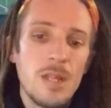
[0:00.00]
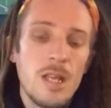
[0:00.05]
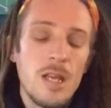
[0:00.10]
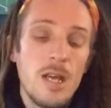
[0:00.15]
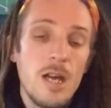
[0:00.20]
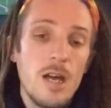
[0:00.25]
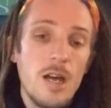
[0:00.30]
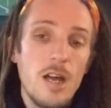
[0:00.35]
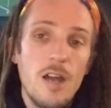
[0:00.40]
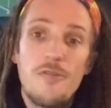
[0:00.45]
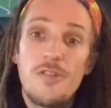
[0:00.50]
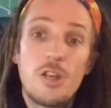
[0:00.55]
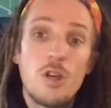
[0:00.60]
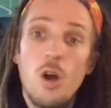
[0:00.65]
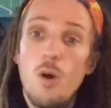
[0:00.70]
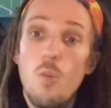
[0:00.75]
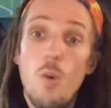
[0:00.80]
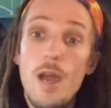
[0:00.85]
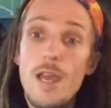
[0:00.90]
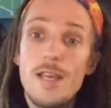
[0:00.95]
If you
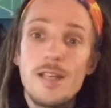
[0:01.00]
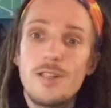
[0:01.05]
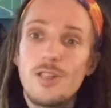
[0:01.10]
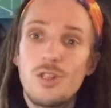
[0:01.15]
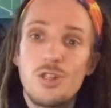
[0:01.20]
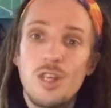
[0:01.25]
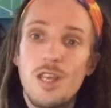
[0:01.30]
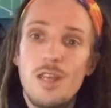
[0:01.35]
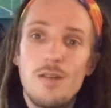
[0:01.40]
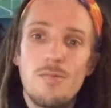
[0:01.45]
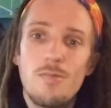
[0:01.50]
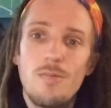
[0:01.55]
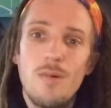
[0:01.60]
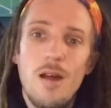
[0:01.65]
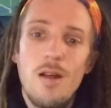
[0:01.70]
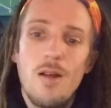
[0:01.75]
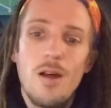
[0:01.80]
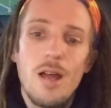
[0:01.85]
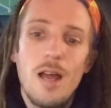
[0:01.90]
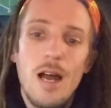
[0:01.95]
can't wait to see where
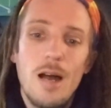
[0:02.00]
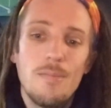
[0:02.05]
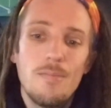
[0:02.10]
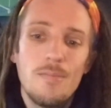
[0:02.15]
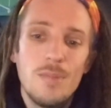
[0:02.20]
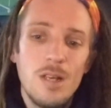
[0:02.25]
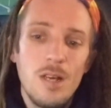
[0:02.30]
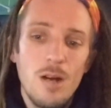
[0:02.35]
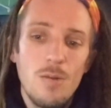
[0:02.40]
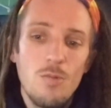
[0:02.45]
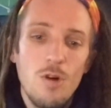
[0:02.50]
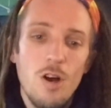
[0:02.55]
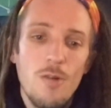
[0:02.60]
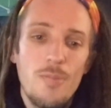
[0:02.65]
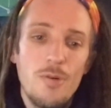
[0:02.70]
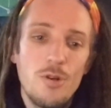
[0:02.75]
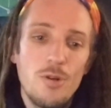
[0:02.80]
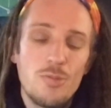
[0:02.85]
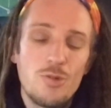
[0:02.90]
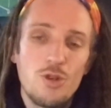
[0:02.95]
I am and what I've
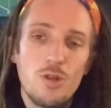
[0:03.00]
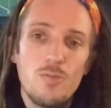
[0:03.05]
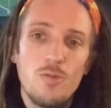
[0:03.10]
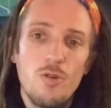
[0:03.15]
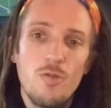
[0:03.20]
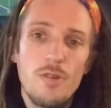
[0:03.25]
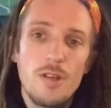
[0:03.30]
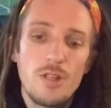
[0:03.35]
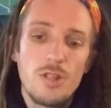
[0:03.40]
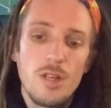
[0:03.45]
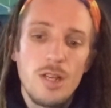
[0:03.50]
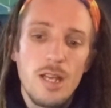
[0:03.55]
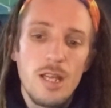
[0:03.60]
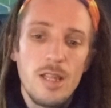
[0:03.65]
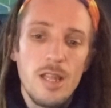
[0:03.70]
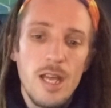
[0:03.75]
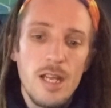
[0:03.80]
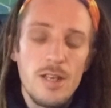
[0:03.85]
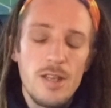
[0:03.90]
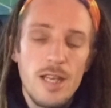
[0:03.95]
been up to more recently,
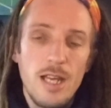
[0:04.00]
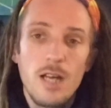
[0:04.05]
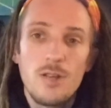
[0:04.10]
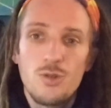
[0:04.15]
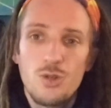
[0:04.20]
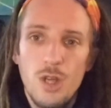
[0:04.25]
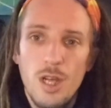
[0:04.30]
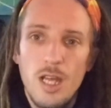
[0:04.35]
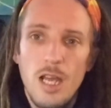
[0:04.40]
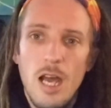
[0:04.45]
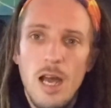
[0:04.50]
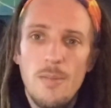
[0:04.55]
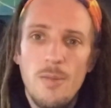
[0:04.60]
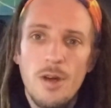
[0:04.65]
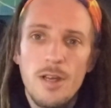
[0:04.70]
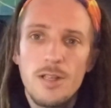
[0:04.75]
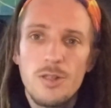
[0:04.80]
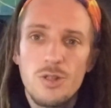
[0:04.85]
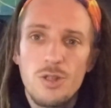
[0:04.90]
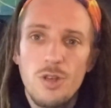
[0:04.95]
then you can check out my
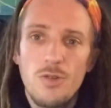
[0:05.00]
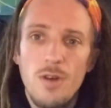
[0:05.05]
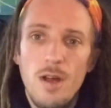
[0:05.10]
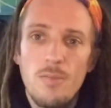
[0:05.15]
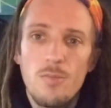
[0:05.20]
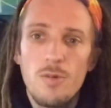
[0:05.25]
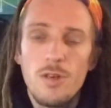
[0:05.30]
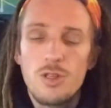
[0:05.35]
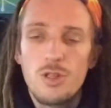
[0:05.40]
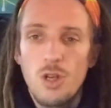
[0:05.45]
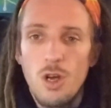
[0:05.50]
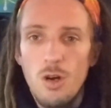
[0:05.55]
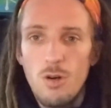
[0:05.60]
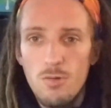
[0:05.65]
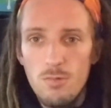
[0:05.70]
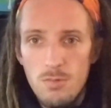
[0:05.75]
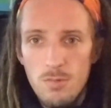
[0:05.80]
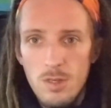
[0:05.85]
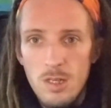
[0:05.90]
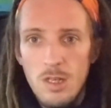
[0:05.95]
Instagram, which
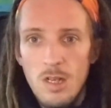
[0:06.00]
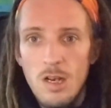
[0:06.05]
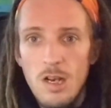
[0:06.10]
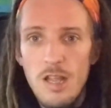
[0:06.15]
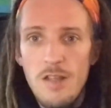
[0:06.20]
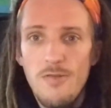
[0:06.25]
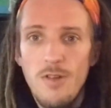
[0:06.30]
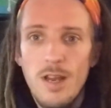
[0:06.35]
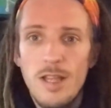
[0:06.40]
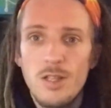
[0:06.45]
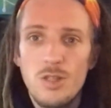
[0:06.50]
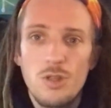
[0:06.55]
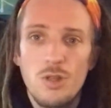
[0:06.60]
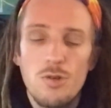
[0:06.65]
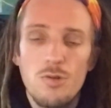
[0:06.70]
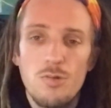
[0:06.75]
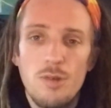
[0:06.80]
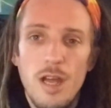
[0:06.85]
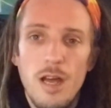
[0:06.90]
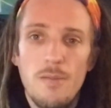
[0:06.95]
I'll leave a link
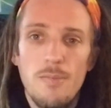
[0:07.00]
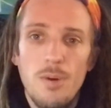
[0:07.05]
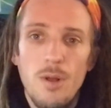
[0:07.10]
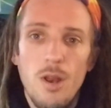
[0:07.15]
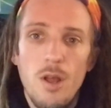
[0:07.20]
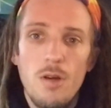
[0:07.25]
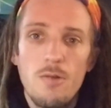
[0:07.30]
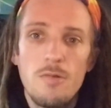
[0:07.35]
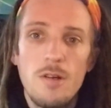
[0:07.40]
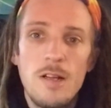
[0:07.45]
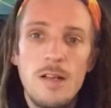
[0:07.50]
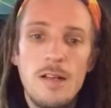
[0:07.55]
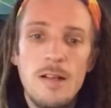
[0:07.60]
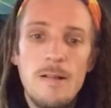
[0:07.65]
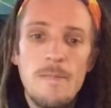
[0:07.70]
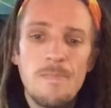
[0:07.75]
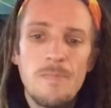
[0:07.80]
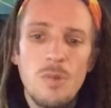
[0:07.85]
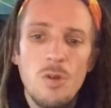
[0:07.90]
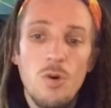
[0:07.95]
to down below,
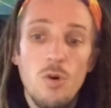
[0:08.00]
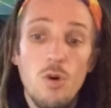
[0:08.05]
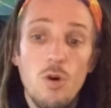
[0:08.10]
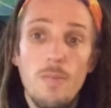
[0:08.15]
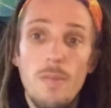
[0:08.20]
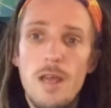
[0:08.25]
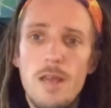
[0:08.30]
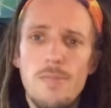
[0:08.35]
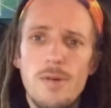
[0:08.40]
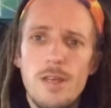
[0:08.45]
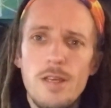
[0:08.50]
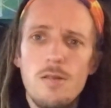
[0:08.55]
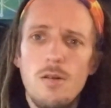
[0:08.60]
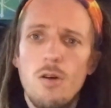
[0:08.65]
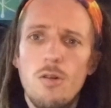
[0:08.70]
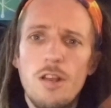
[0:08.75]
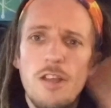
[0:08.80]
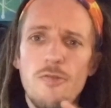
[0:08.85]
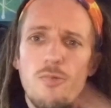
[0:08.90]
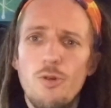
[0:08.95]
or maybe I'll
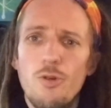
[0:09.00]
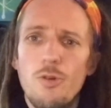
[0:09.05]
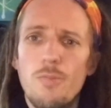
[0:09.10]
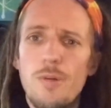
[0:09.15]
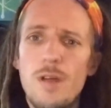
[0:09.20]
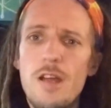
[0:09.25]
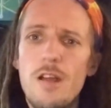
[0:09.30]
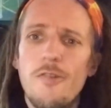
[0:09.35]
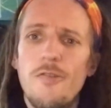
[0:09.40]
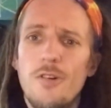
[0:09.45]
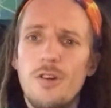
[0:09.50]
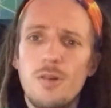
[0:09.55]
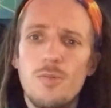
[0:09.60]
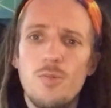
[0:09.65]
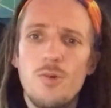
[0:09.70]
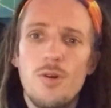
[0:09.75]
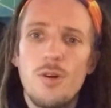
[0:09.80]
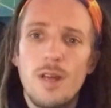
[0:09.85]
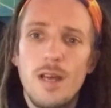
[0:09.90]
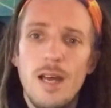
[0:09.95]
leave one up here if I can
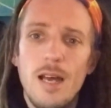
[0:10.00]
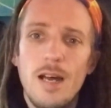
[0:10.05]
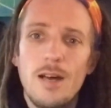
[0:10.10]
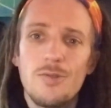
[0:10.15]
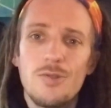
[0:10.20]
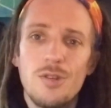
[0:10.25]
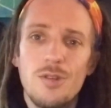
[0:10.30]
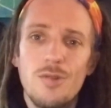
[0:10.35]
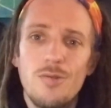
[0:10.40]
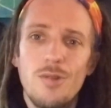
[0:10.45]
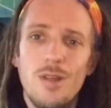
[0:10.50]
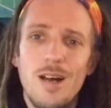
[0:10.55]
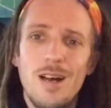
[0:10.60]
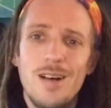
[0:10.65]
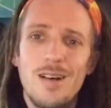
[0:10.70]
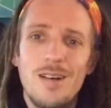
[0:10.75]
work out how to do that.